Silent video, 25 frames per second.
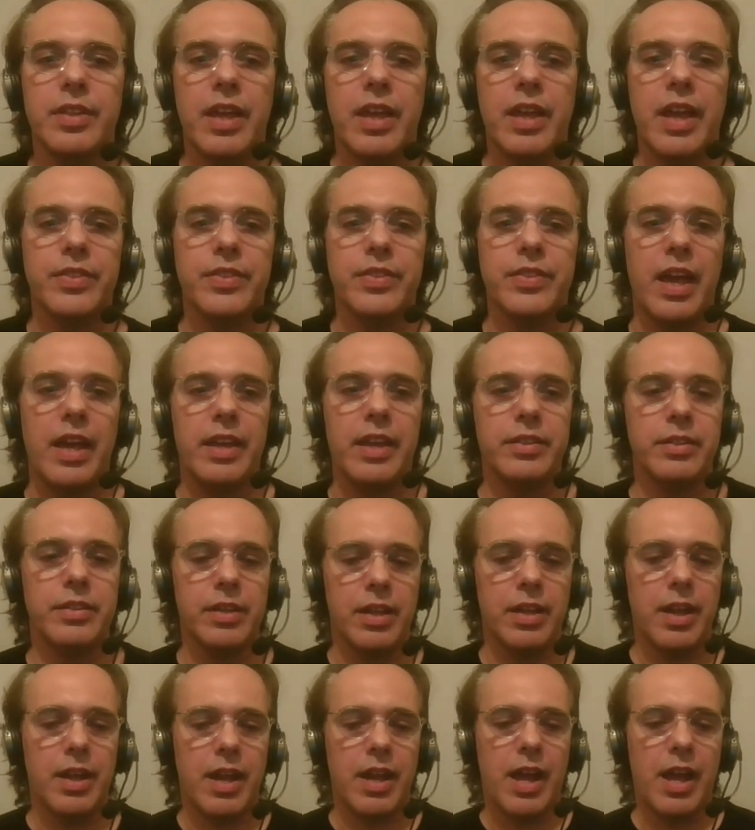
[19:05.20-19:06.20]
and then
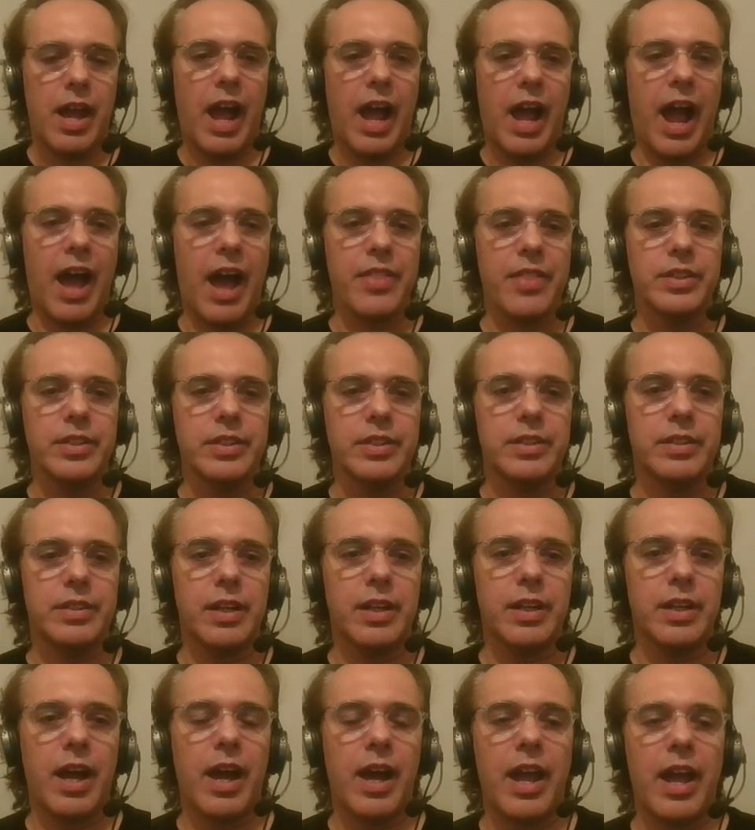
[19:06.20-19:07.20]

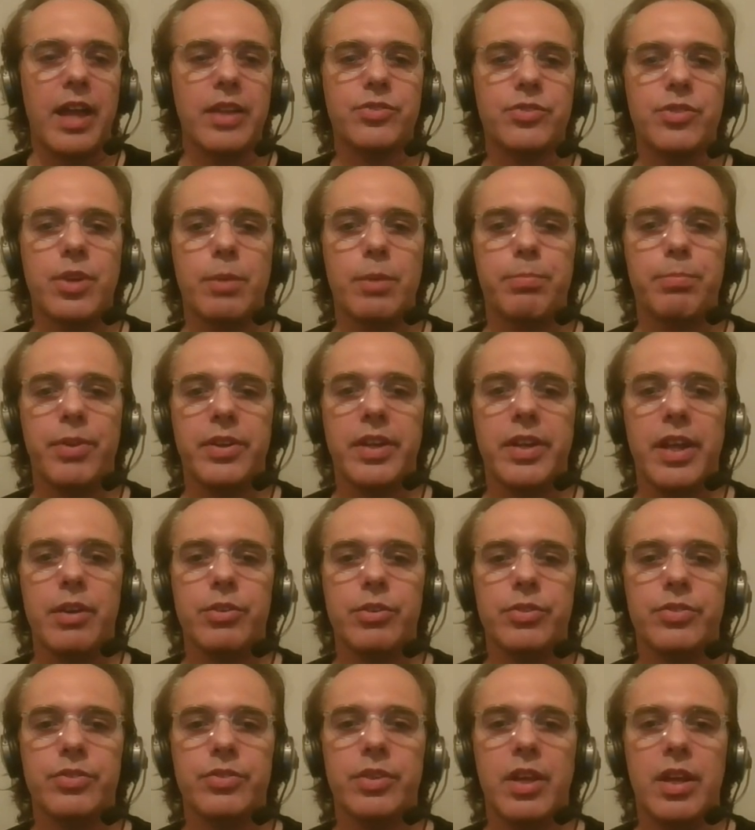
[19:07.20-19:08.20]
other
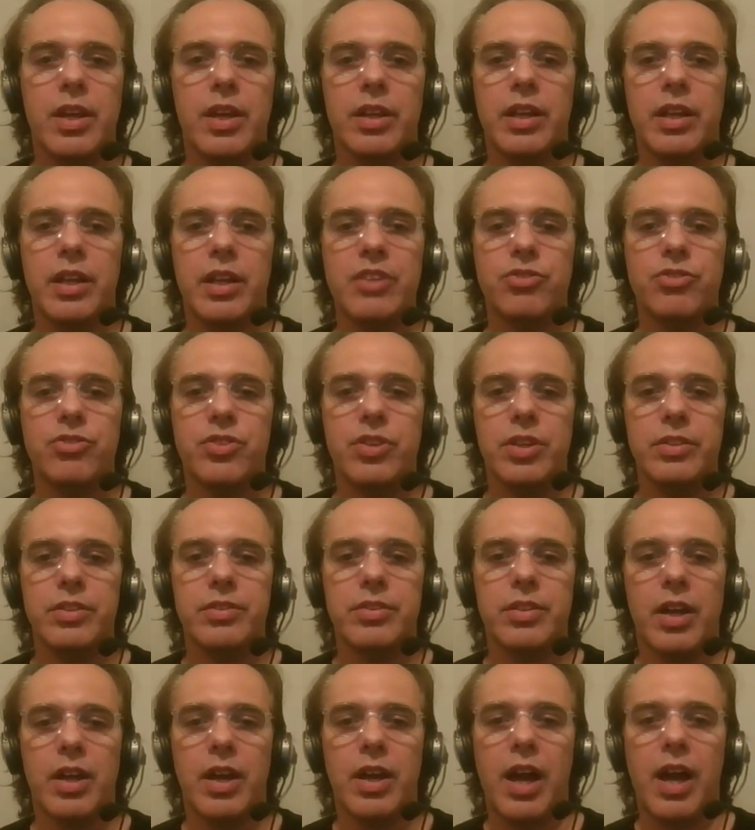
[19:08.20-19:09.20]
entrepreneurs
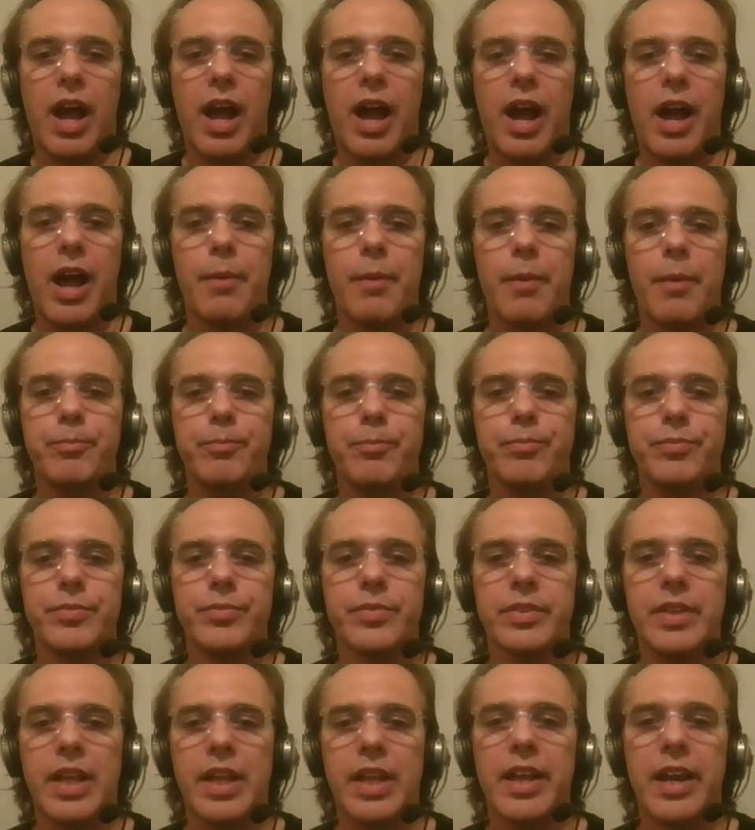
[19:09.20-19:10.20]
launched the
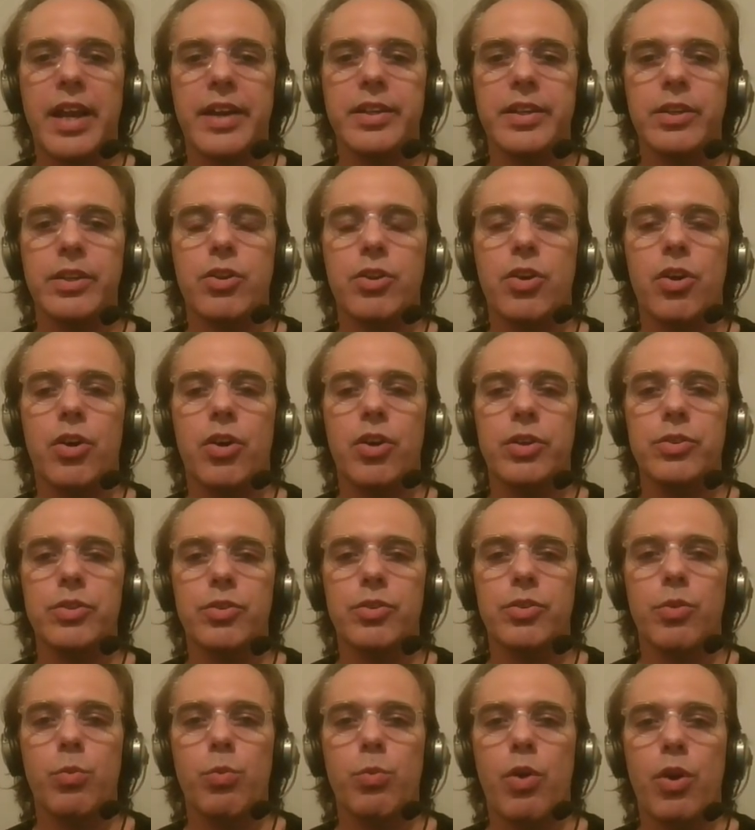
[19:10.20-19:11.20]
learning
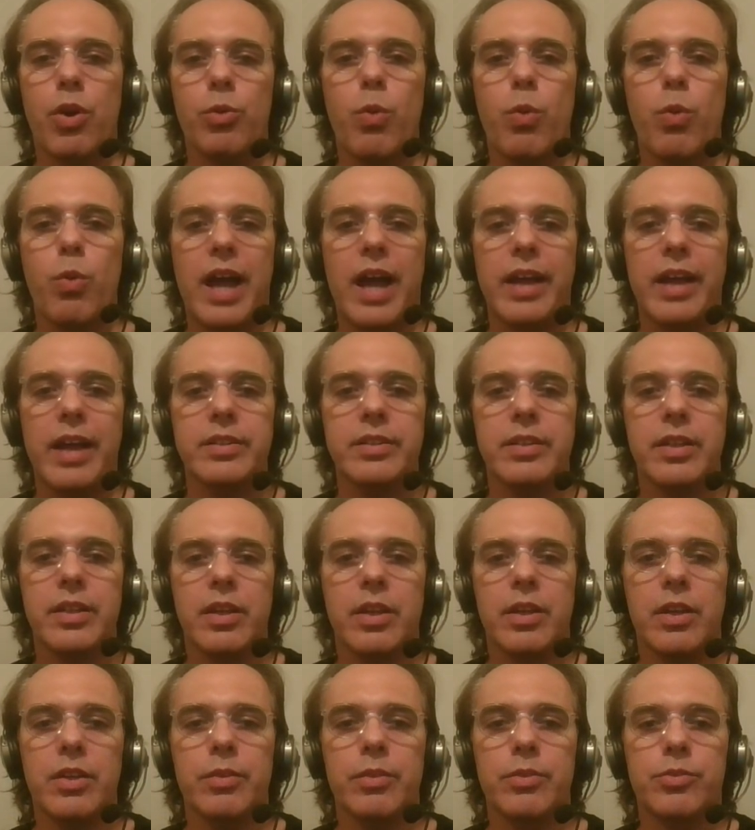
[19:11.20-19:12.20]
coin worldwide
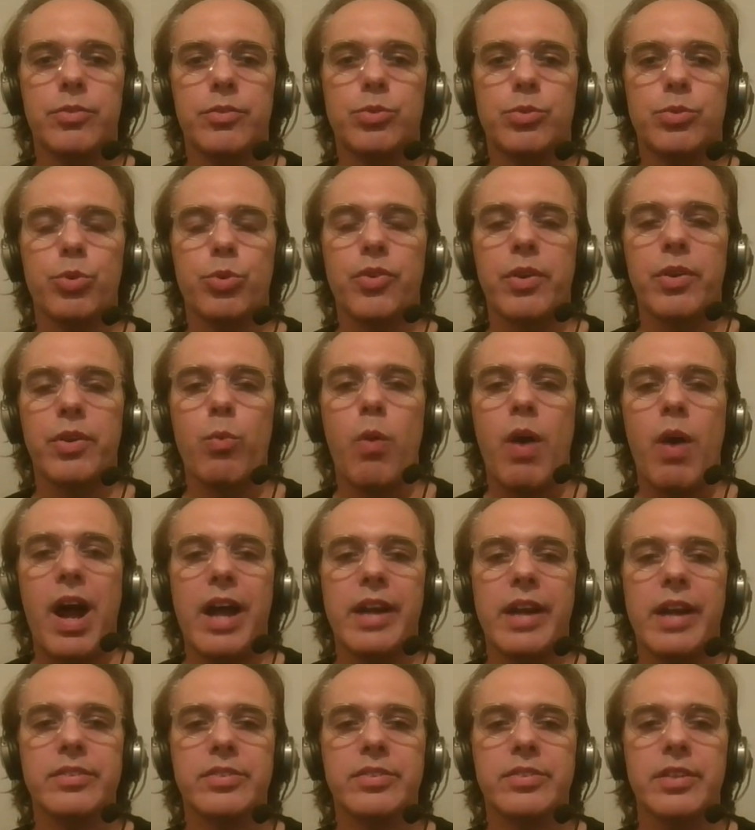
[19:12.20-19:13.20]
to
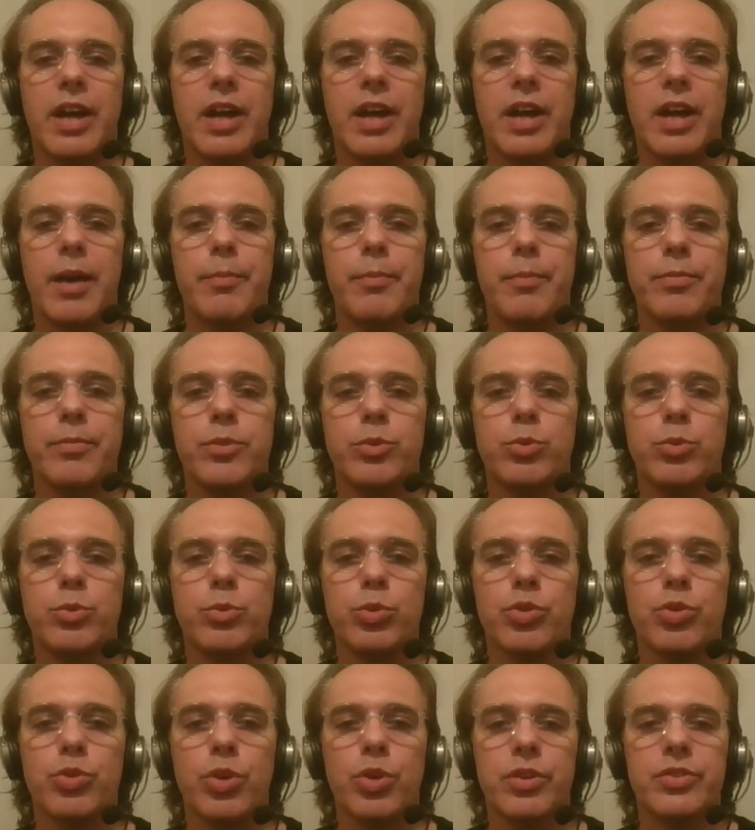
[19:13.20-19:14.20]
reward
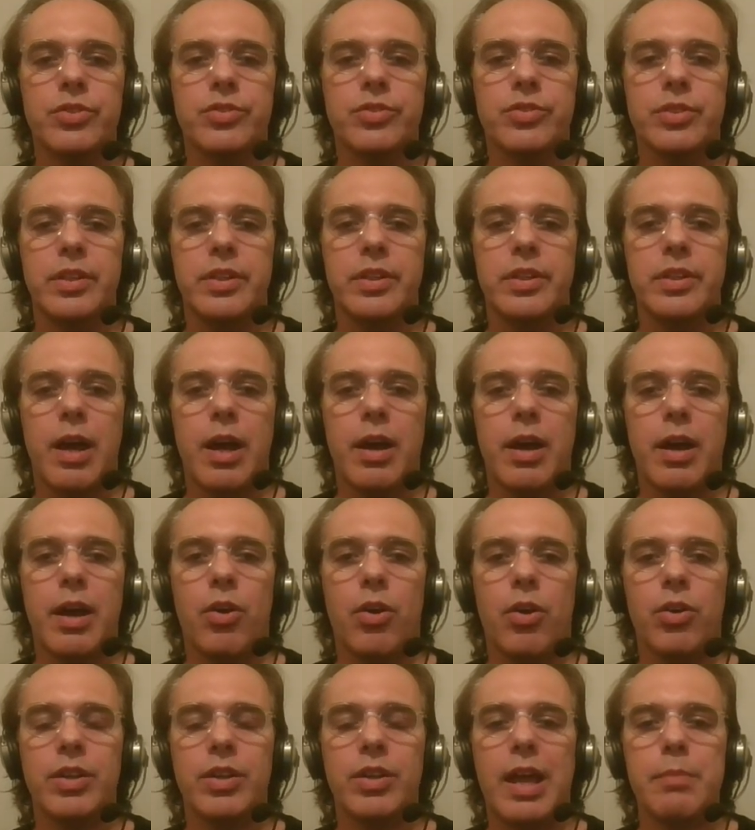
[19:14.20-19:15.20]
tutors in an
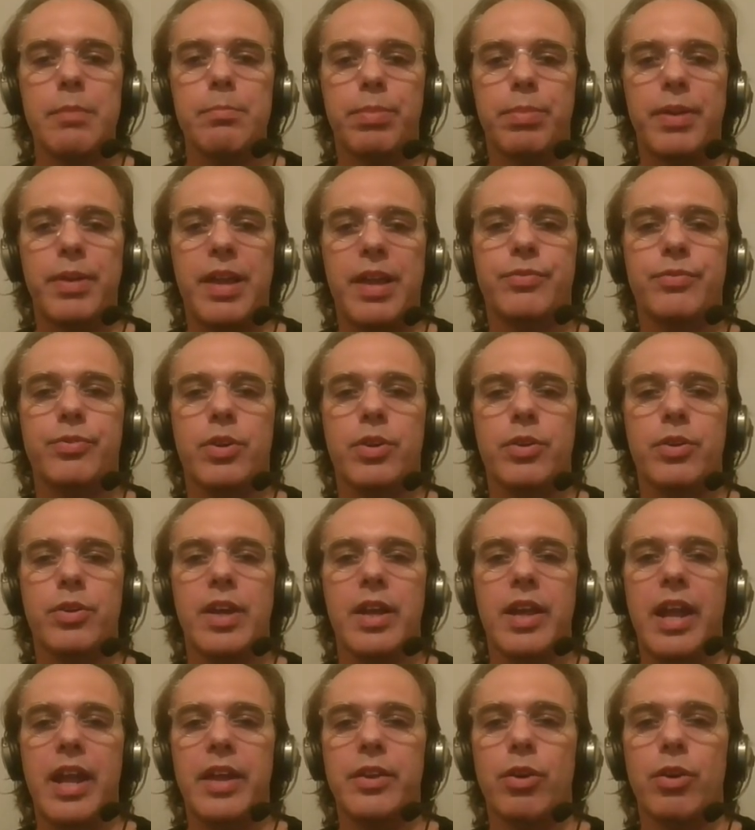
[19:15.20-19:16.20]
online platform,
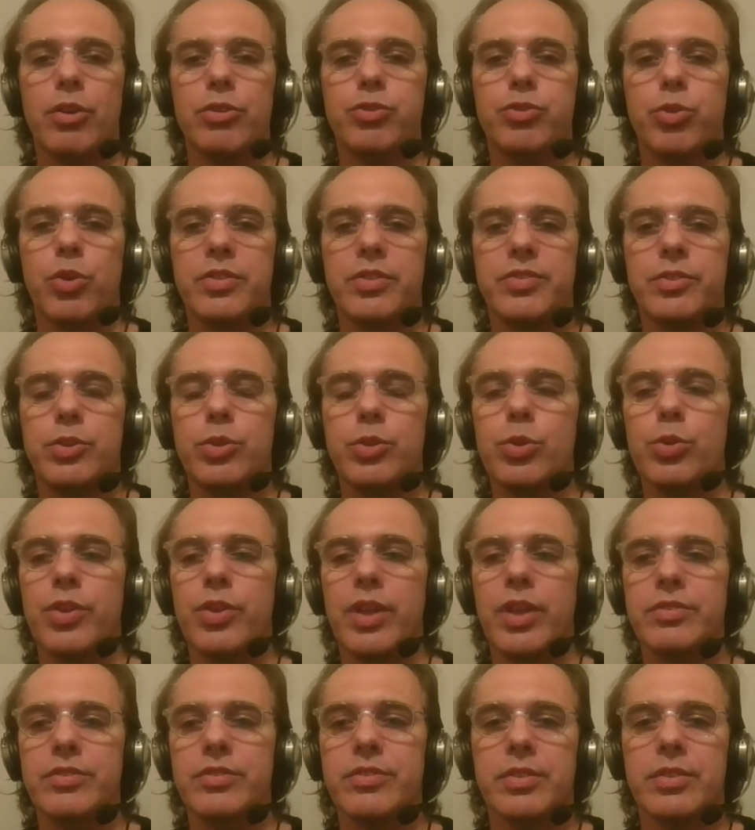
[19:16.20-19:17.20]
and also
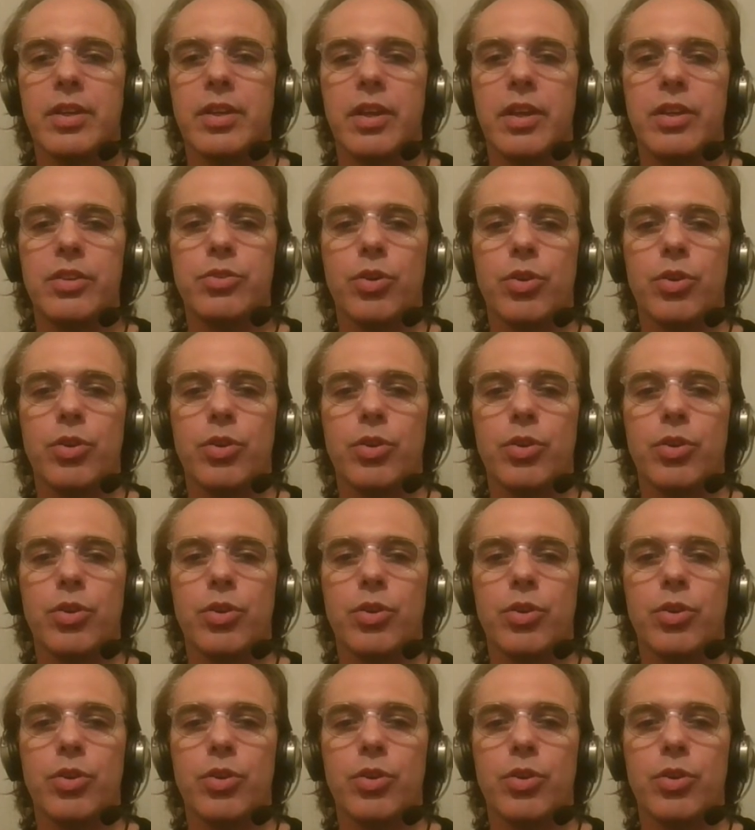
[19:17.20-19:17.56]
students.